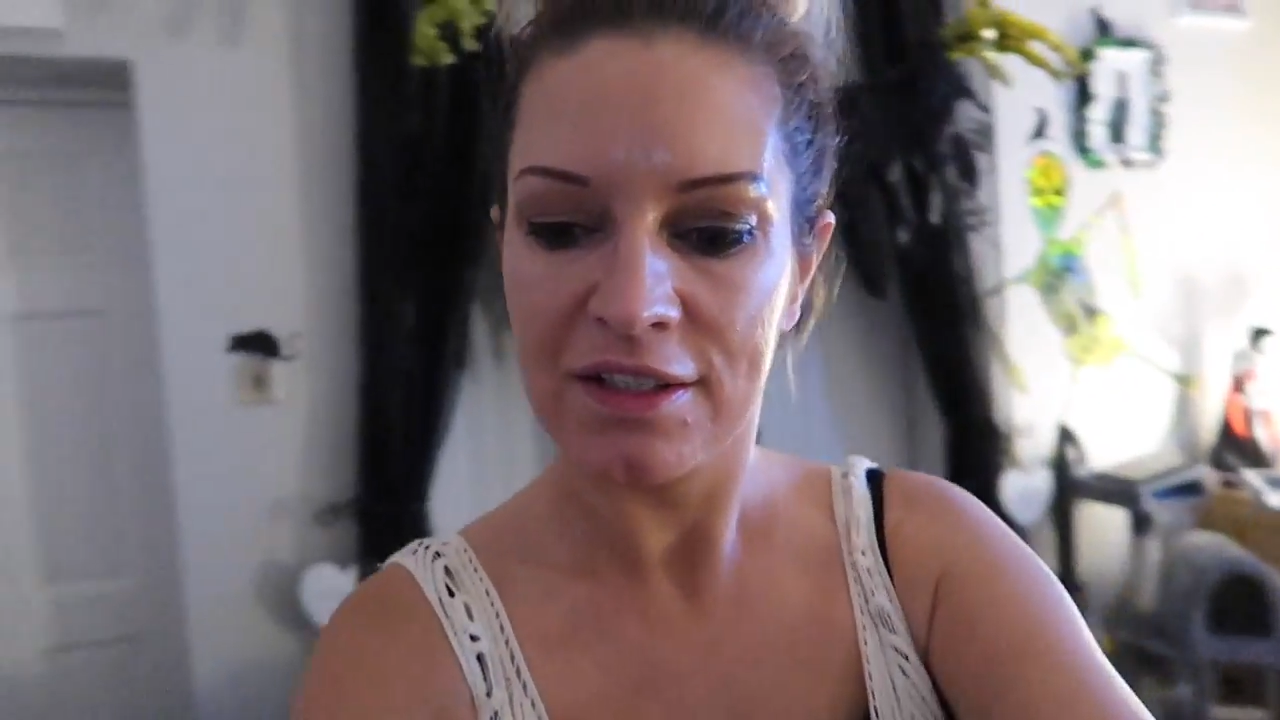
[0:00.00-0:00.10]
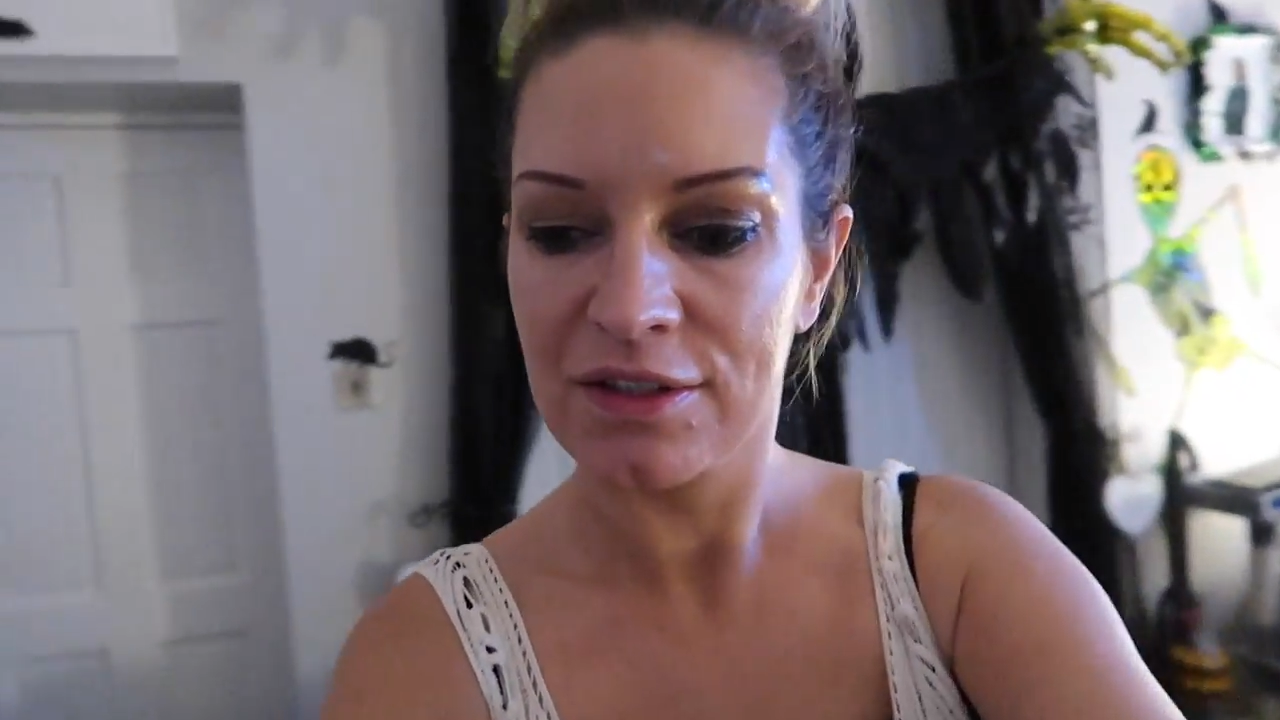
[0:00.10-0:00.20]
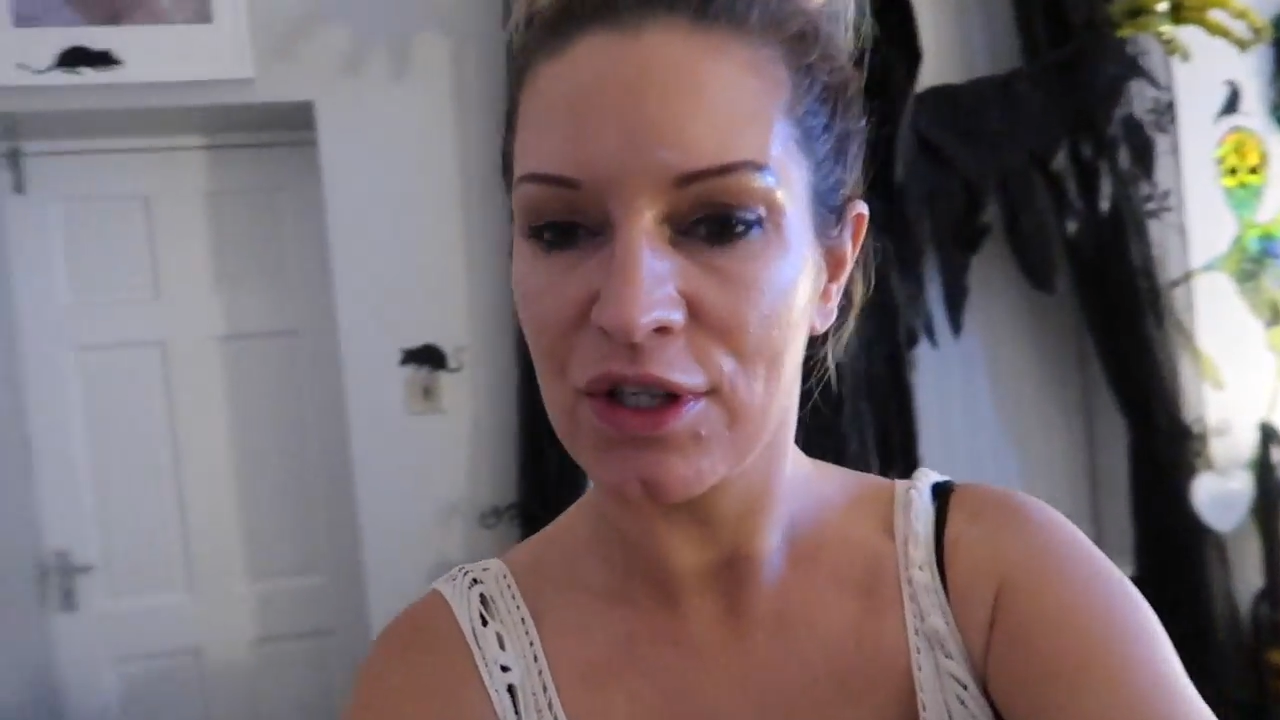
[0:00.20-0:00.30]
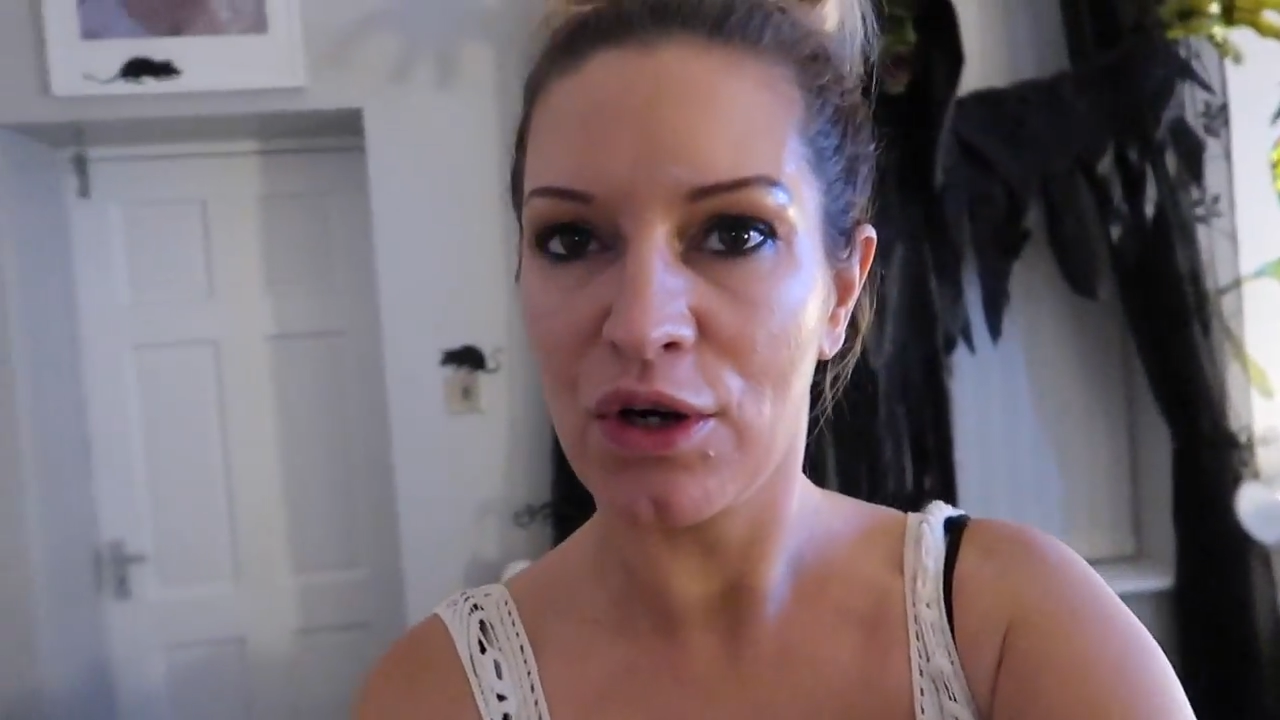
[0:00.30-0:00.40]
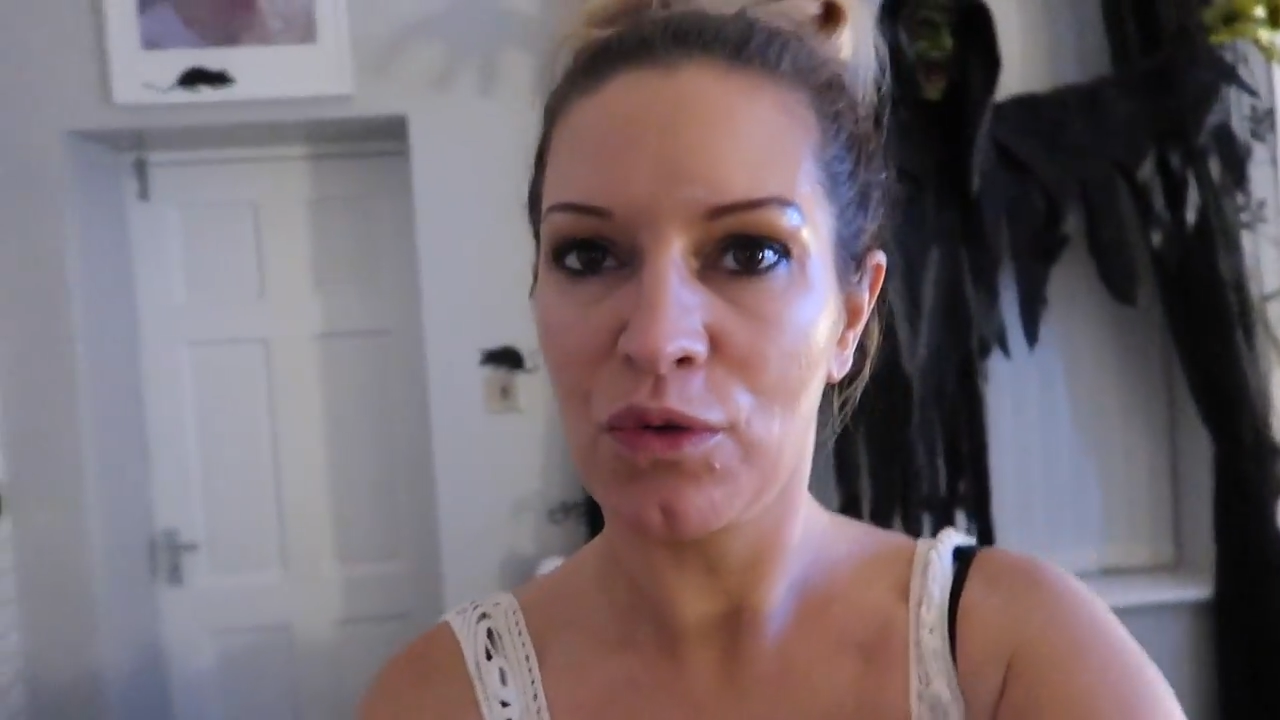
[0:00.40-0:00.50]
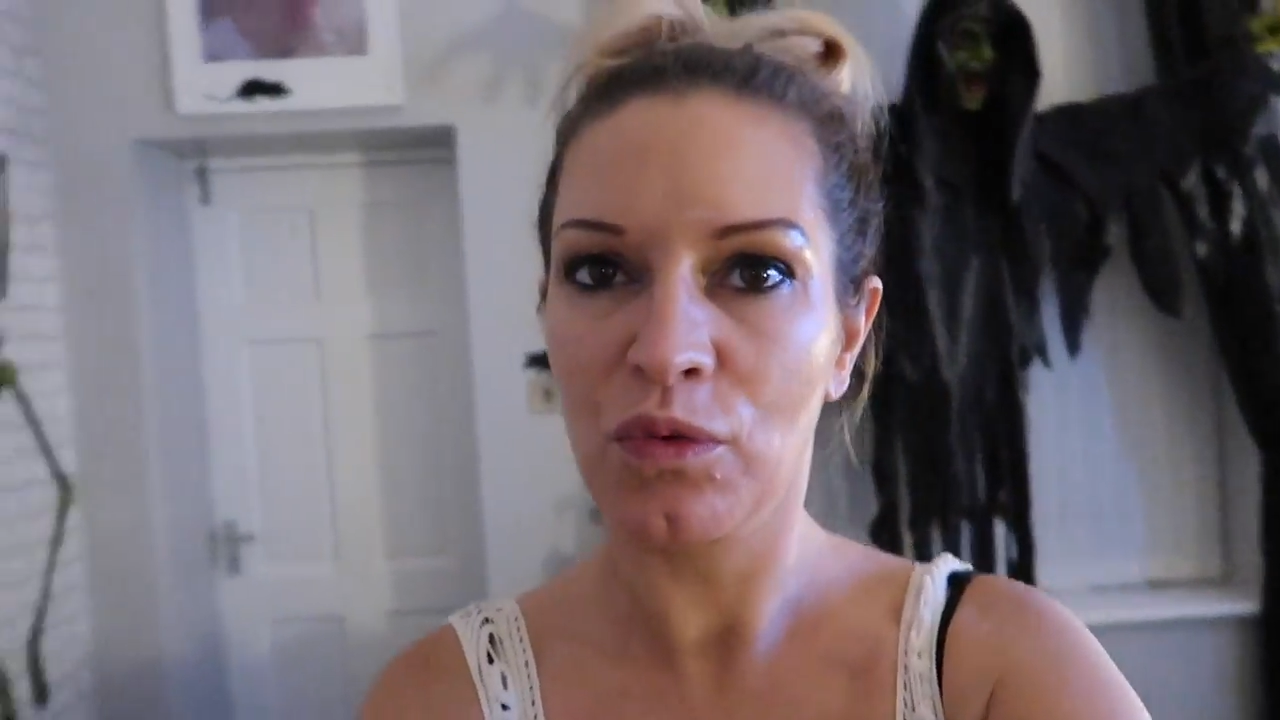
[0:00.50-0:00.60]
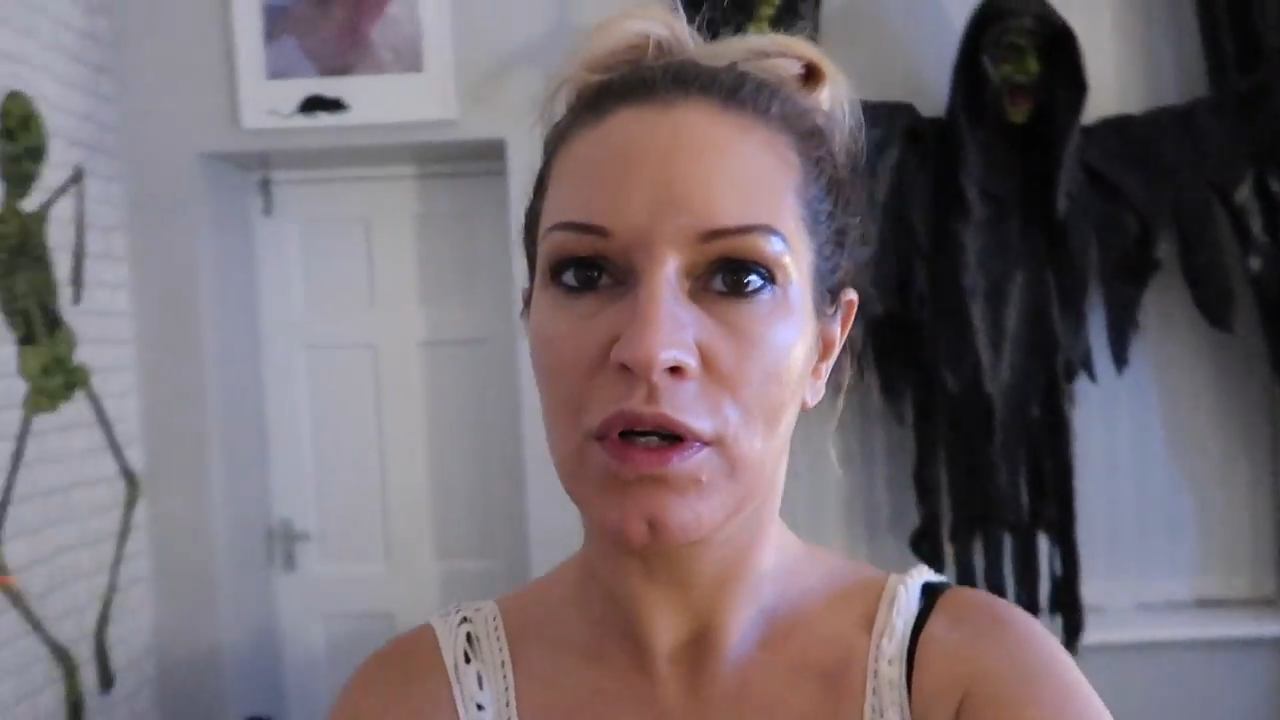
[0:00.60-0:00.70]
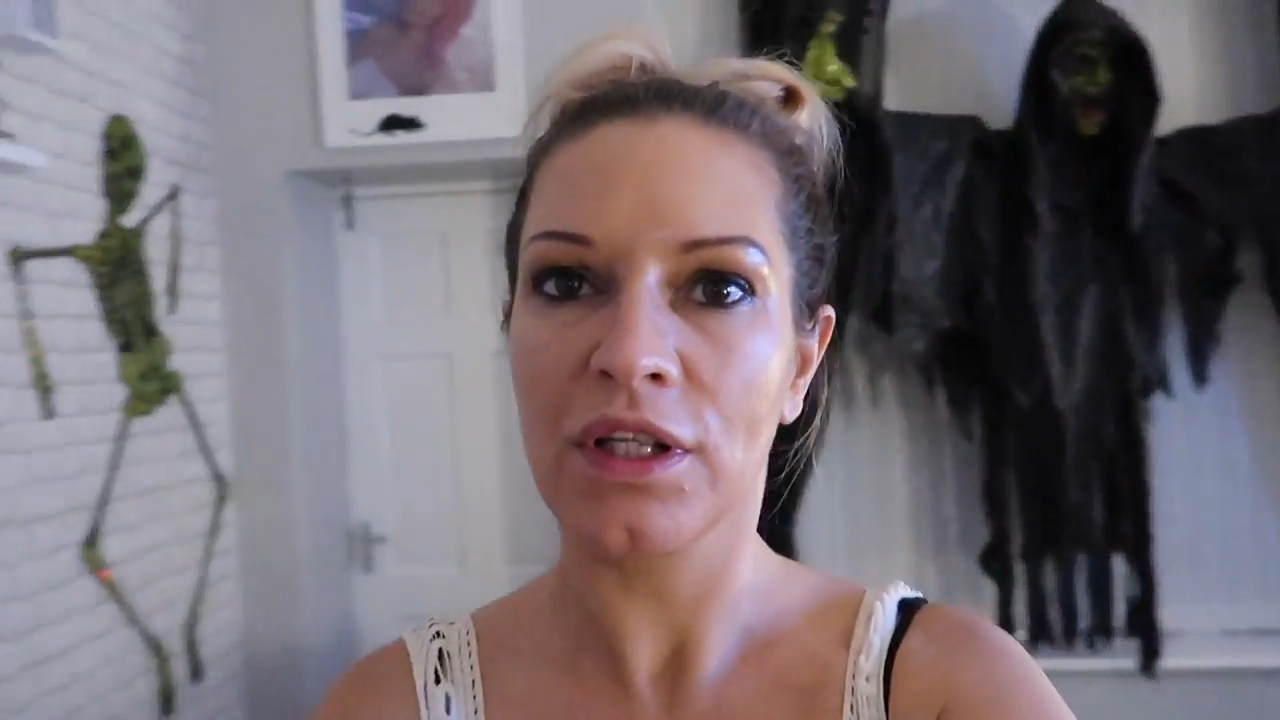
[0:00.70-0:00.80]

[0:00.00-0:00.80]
So